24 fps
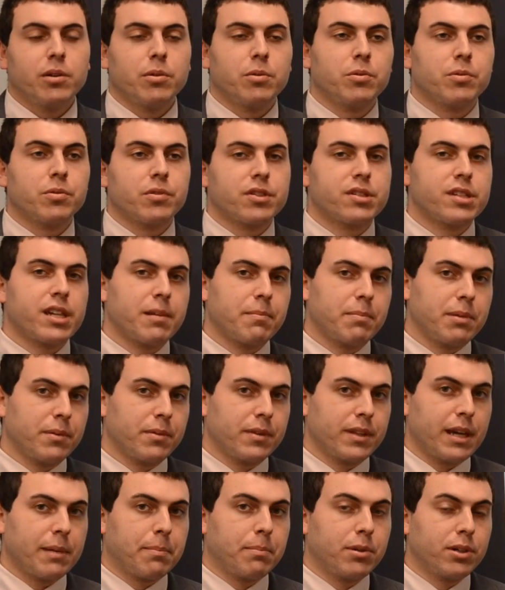who were the same
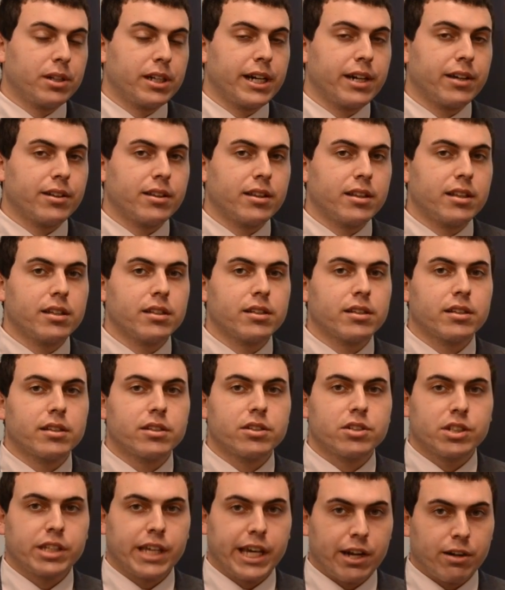people that put out the
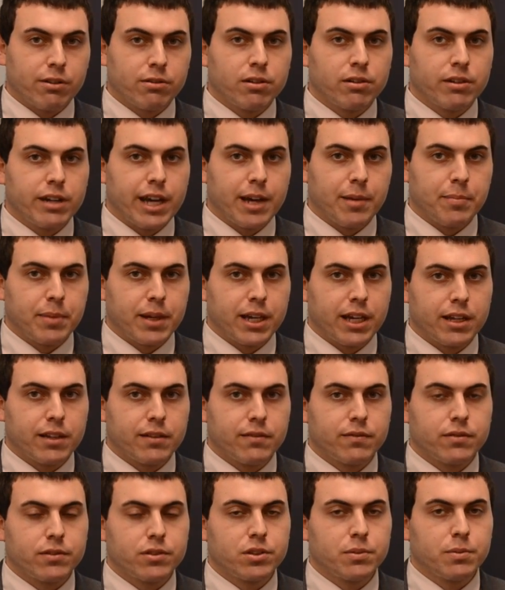Scarecrow
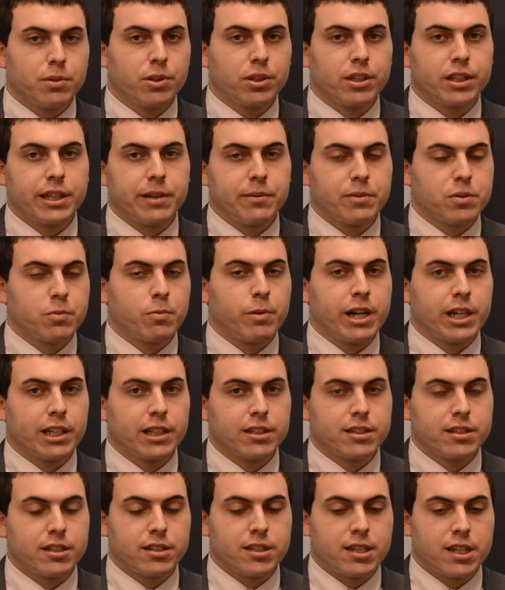campaign for Chipotle that was
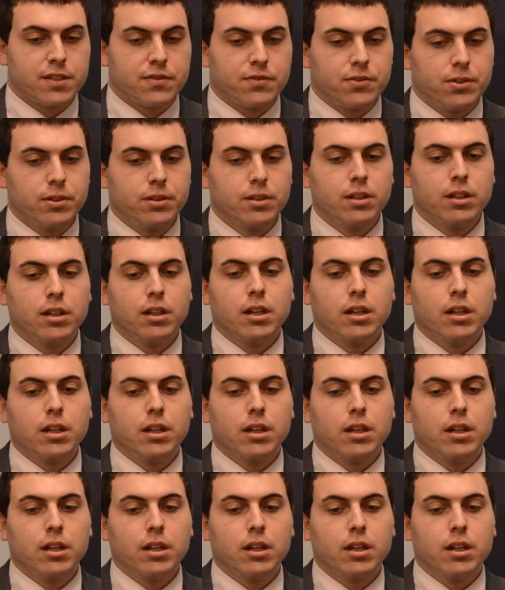widely successful.